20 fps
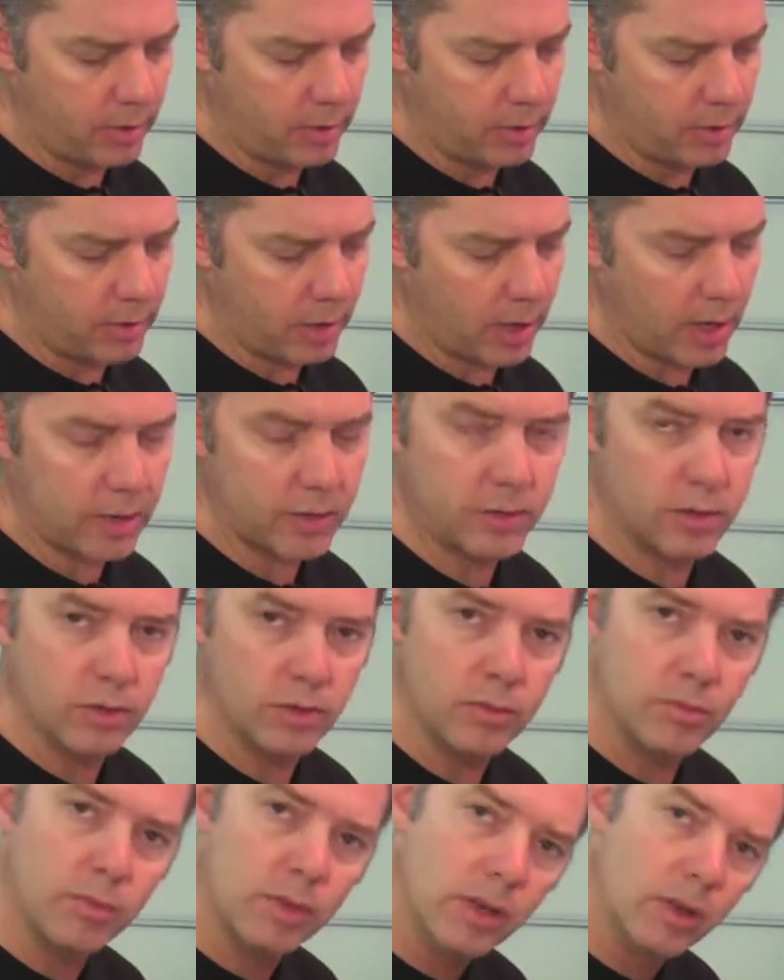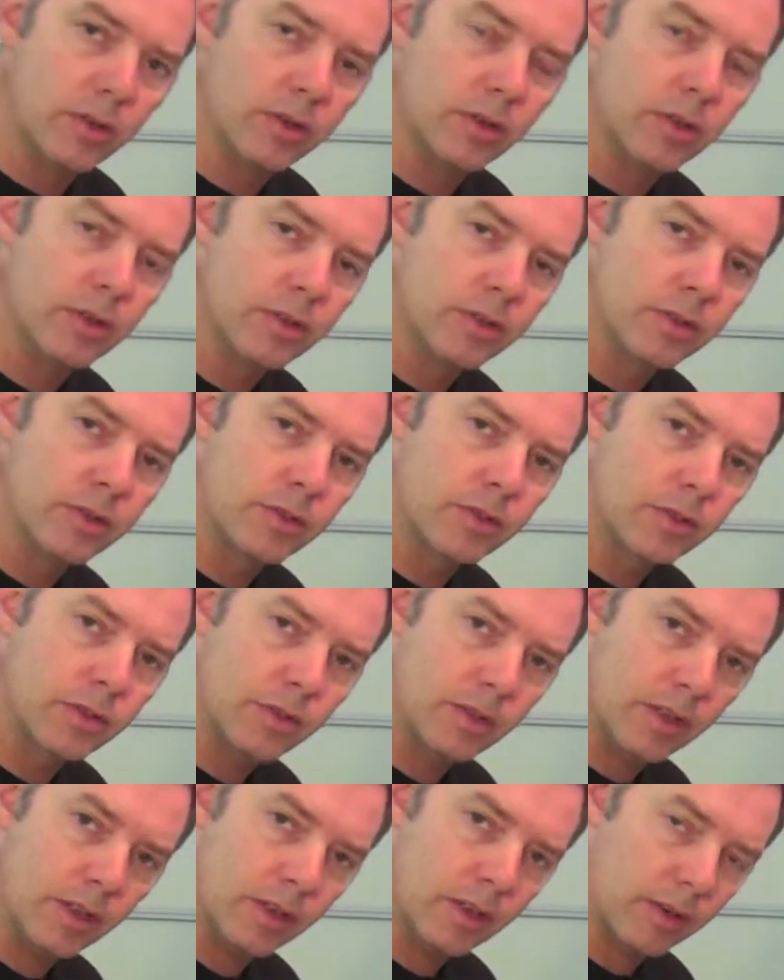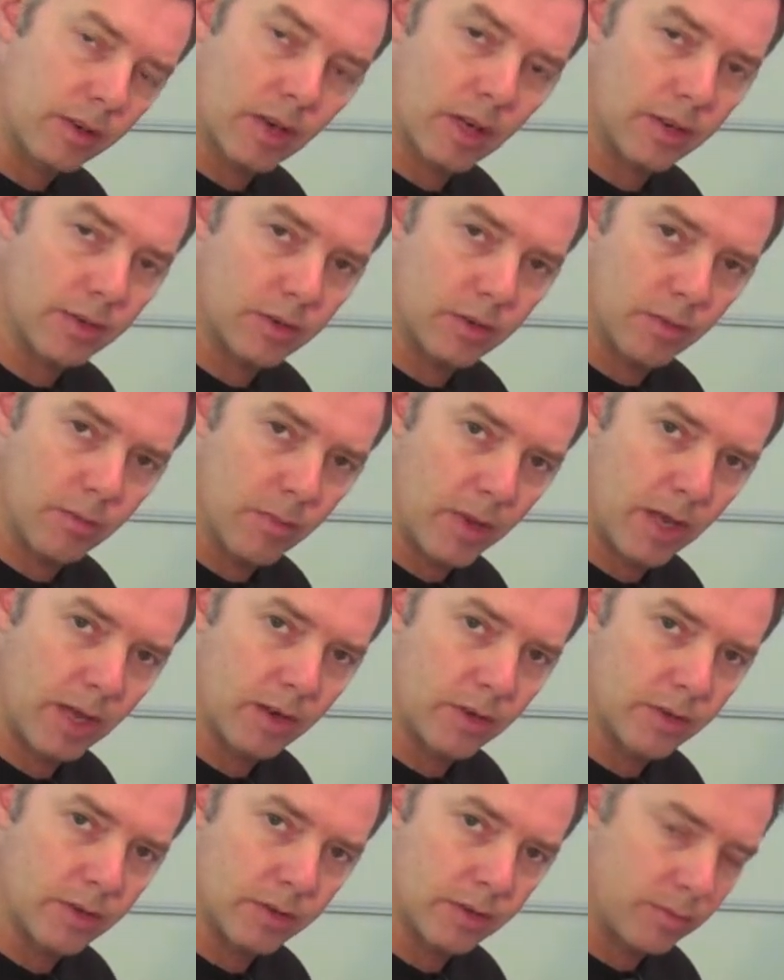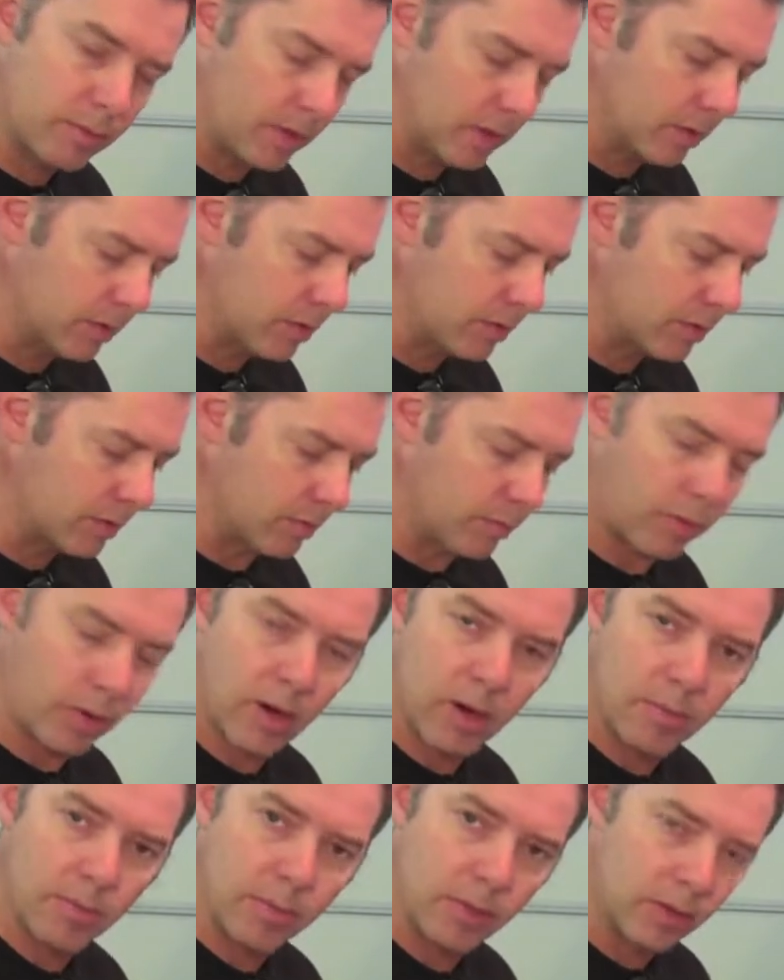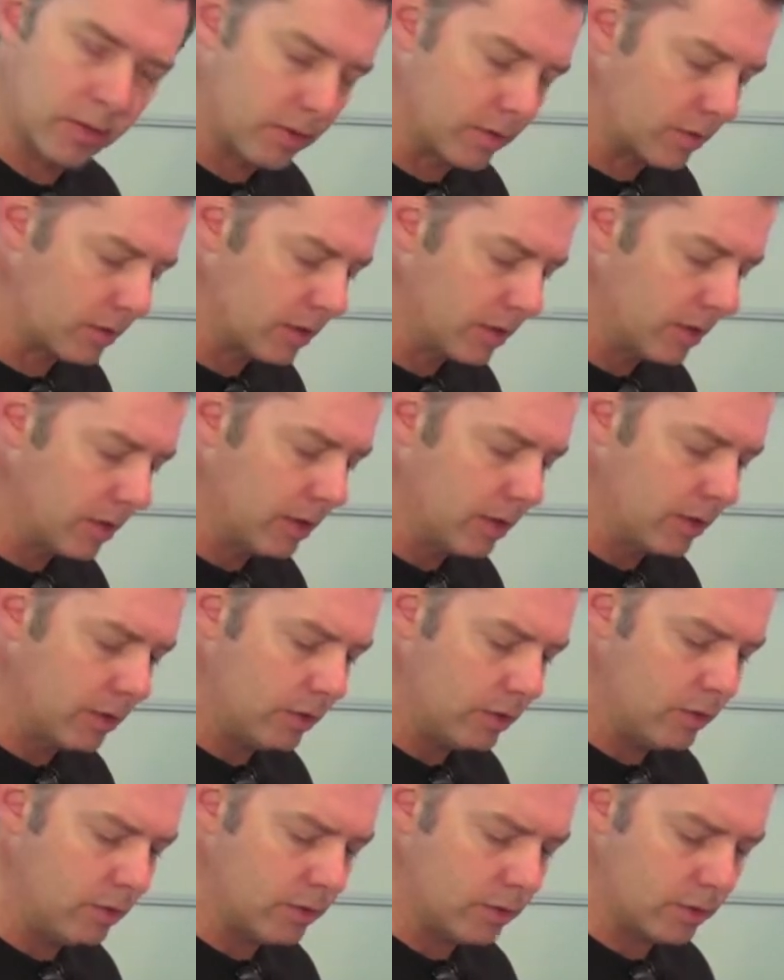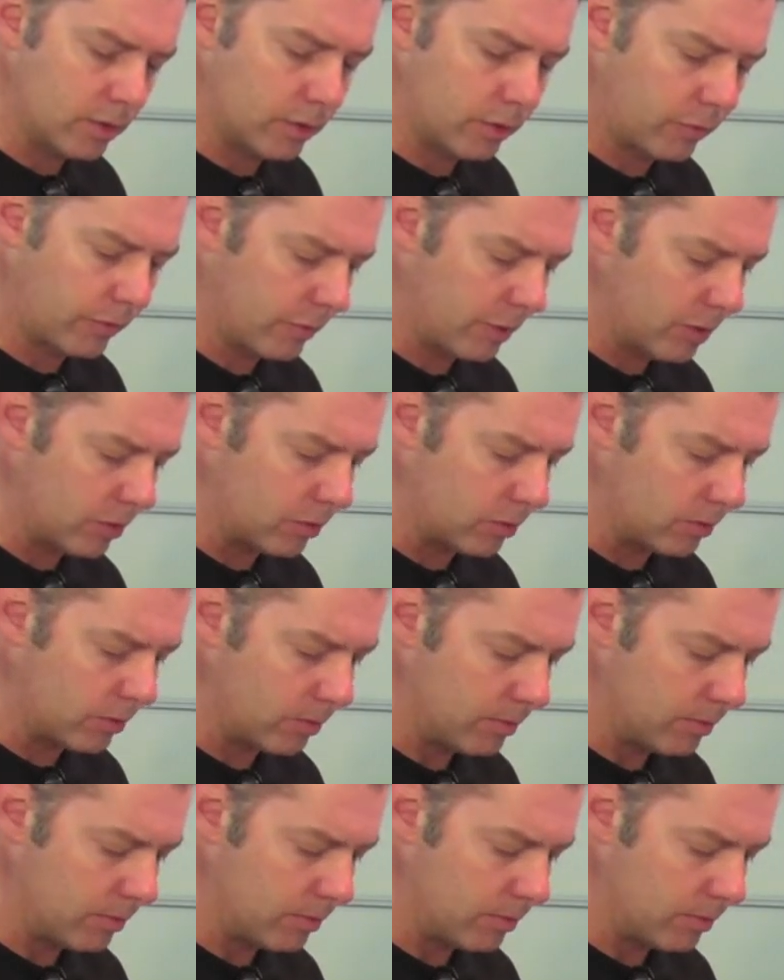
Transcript: costume builders, costume makers and builders and prop builders use this foam.